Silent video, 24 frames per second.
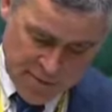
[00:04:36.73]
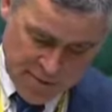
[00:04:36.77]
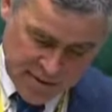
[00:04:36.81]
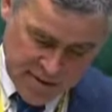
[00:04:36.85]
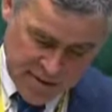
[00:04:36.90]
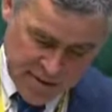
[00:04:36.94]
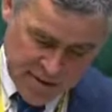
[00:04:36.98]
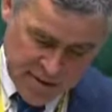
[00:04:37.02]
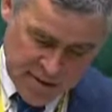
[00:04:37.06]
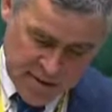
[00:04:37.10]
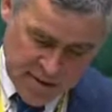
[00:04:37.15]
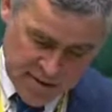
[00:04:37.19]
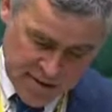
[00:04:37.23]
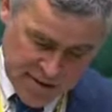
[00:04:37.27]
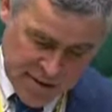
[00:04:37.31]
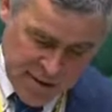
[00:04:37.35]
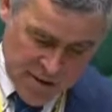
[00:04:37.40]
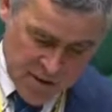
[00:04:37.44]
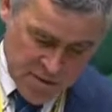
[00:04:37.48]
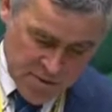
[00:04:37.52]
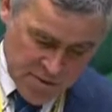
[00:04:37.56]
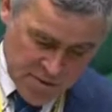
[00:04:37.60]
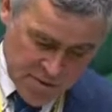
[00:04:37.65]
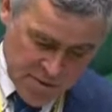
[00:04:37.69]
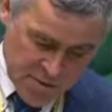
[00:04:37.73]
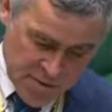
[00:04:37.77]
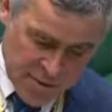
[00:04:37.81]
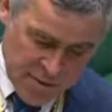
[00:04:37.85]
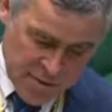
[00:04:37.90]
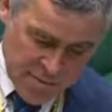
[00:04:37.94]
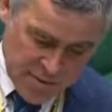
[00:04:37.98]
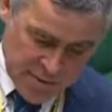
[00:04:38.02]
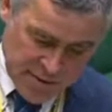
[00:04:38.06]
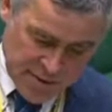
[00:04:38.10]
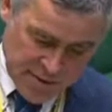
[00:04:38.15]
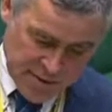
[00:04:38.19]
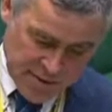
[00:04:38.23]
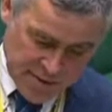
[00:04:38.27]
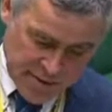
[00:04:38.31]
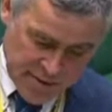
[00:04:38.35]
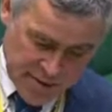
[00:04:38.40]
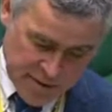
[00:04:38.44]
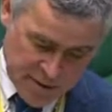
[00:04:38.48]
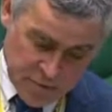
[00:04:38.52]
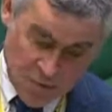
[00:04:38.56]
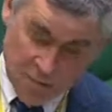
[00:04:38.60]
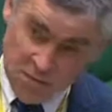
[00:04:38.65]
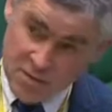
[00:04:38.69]
to get the CCS project
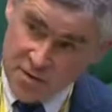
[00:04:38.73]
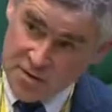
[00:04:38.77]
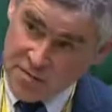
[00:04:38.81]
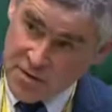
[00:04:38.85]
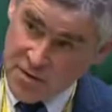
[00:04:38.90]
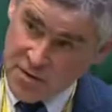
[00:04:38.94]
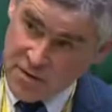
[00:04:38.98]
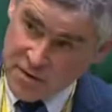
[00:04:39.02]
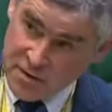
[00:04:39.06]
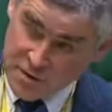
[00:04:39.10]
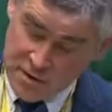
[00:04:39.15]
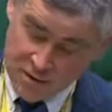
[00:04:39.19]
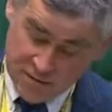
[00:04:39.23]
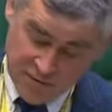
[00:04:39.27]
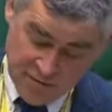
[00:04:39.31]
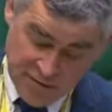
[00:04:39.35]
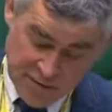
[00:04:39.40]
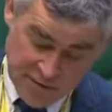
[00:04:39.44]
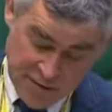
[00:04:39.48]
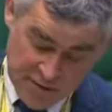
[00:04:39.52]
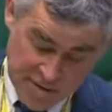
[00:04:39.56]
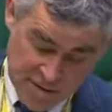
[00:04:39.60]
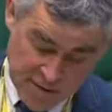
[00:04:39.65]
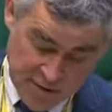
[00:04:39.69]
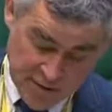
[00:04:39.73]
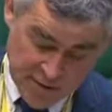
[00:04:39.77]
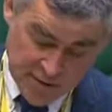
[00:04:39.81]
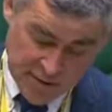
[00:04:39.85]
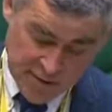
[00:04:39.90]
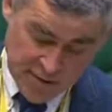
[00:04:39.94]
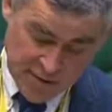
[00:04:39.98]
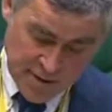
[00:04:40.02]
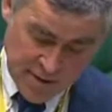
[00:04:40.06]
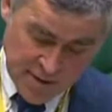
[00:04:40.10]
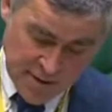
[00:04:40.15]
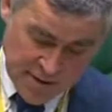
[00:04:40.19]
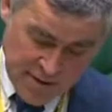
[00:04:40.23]
Peterhead over the finishing line?